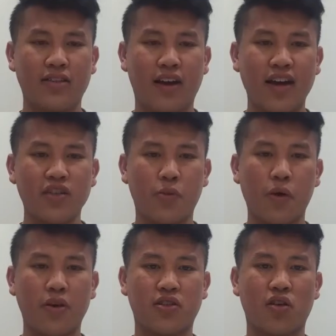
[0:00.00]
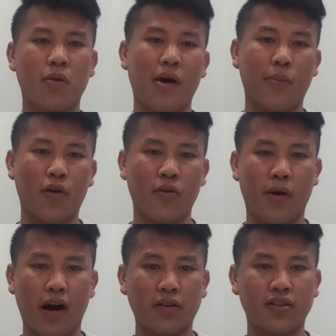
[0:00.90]
Today's world is all about
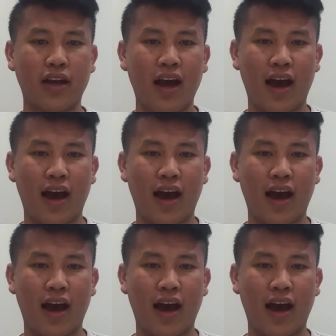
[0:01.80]
mobiles